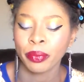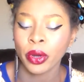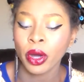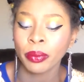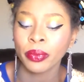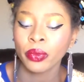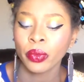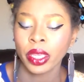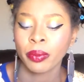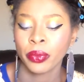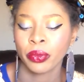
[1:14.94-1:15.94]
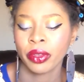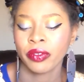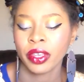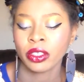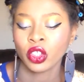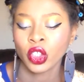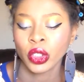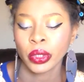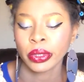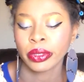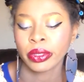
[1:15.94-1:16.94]
Bob Wig Peruvian
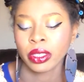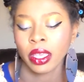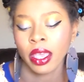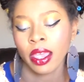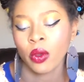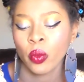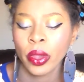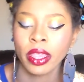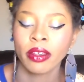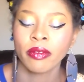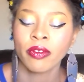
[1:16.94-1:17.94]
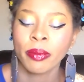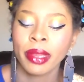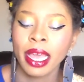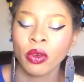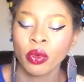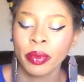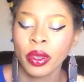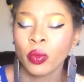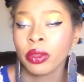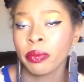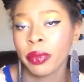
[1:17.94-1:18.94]
Short Hair Wig for Black
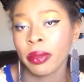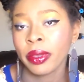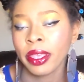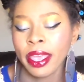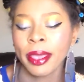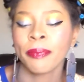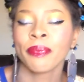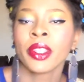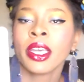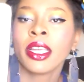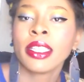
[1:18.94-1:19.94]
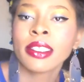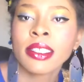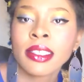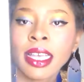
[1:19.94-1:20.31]
Women with Baby Hair. This